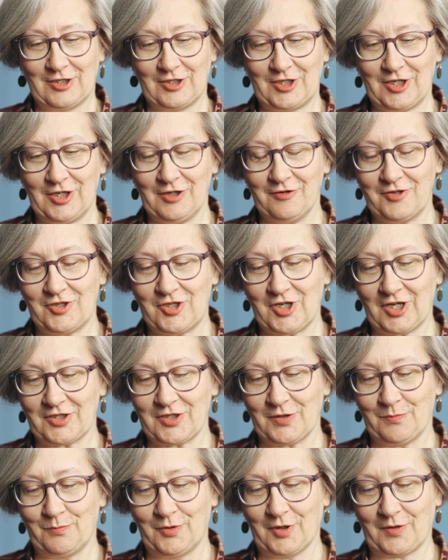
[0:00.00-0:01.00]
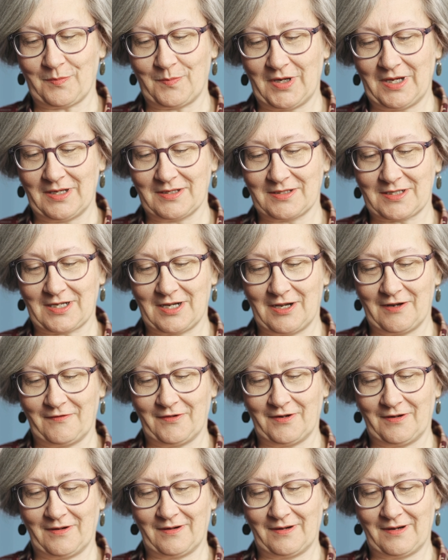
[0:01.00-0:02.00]
Do you judge a book by its
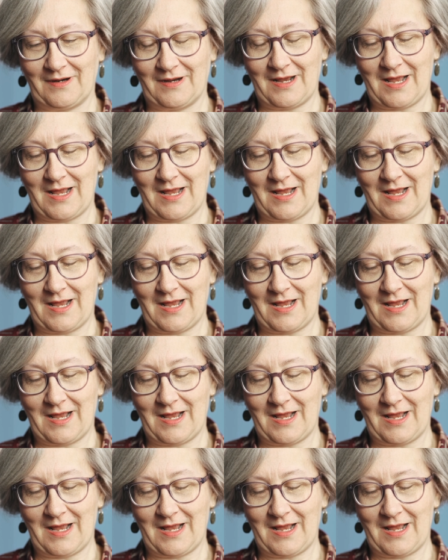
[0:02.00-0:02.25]
cover?